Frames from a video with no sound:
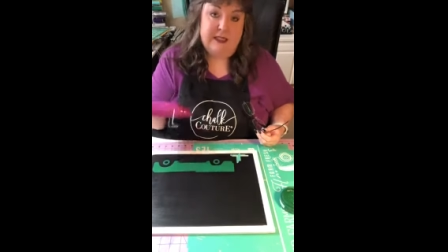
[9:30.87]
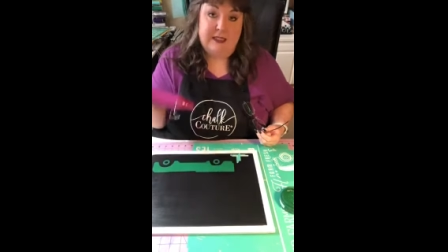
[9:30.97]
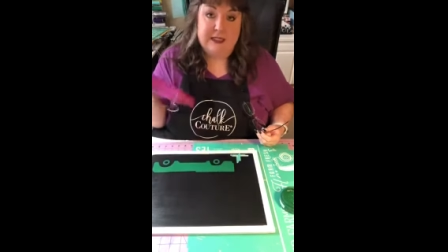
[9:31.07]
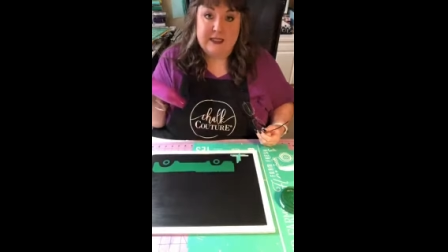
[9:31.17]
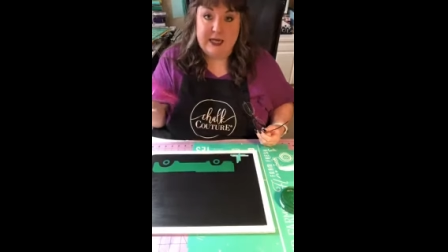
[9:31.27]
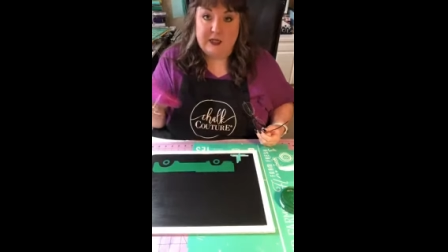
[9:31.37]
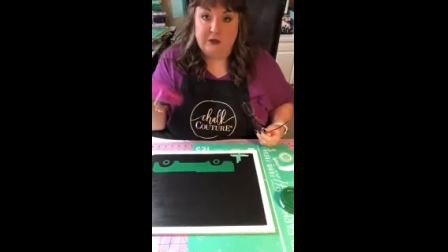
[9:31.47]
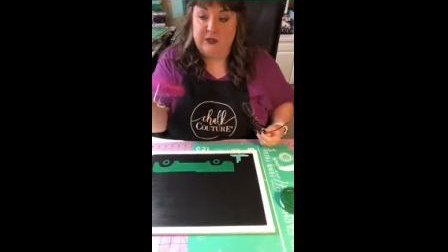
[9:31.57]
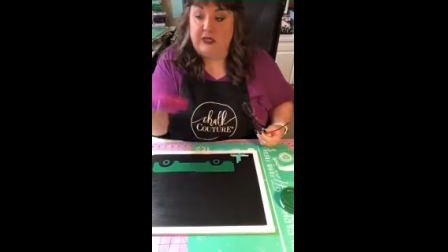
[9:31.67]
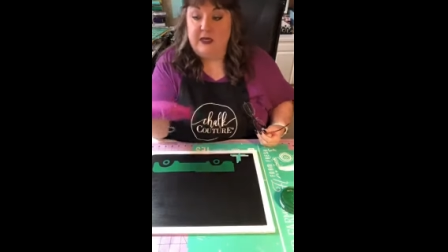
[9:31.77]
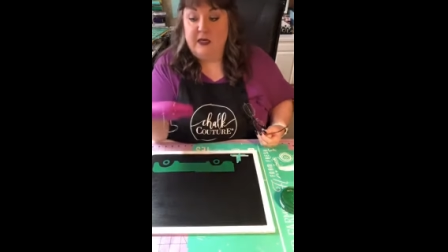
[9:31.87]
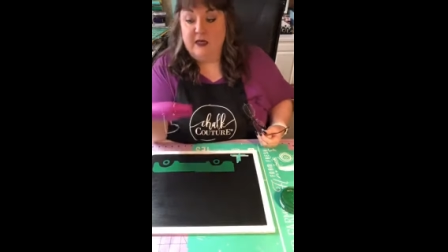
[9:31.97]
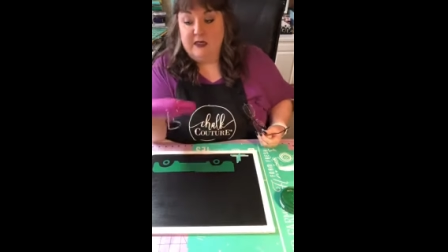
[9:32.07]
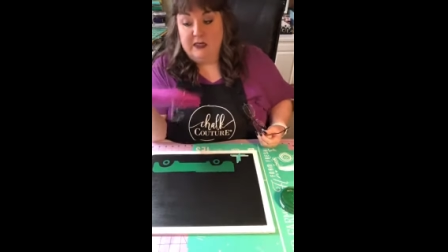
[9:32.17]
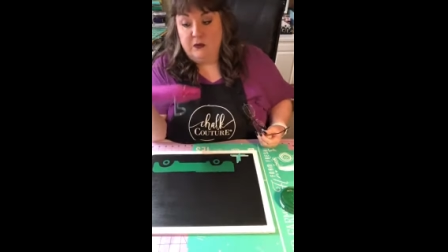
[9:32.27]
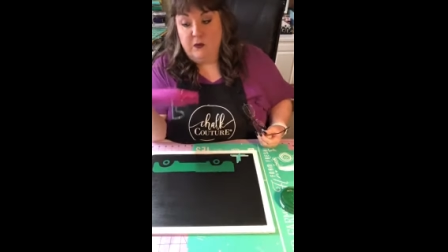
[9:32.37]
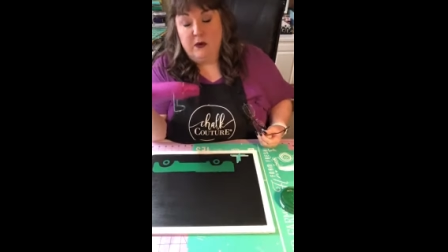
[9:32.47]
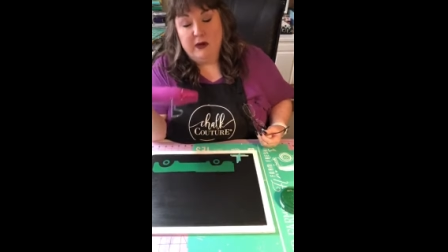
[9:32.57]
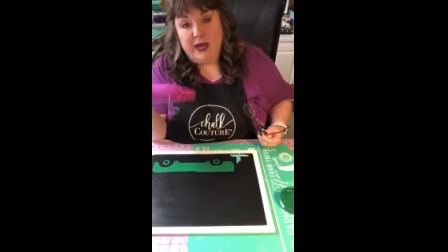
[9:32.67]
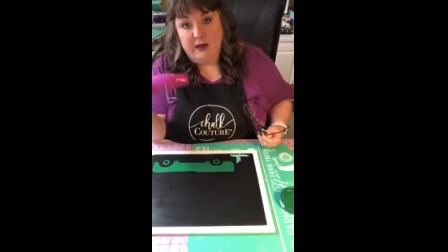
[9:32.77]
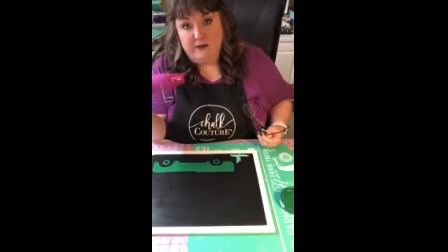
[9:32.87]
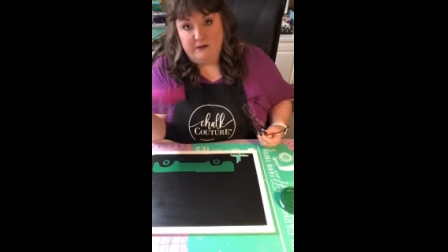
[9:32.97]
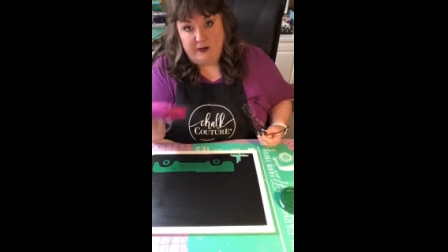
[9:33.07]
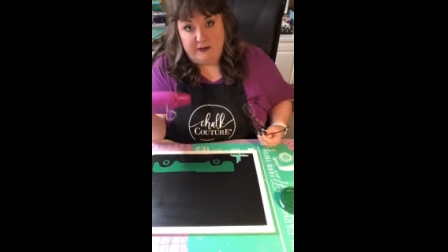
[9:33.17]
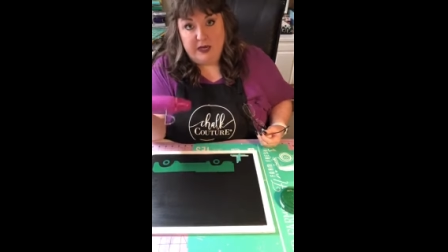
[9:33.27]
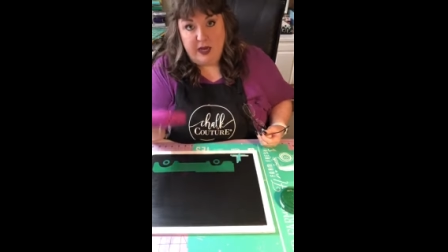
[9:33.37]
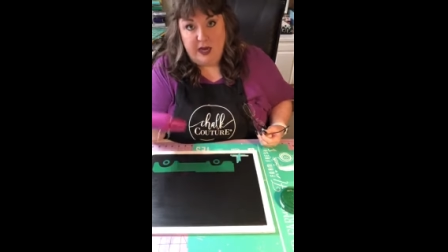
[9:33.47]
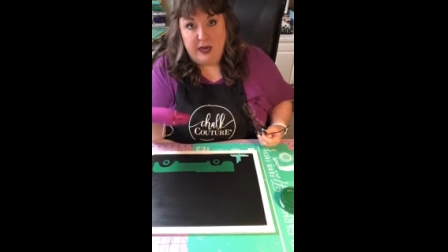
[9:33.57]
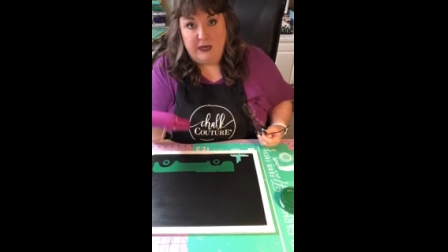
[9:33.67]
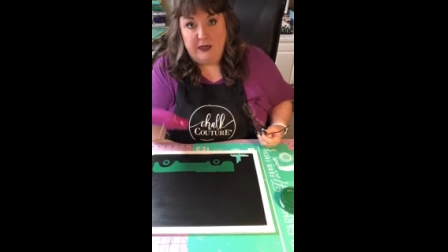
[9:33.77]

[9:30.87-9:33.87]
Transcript: this is an actual heat gun and this will get very hot.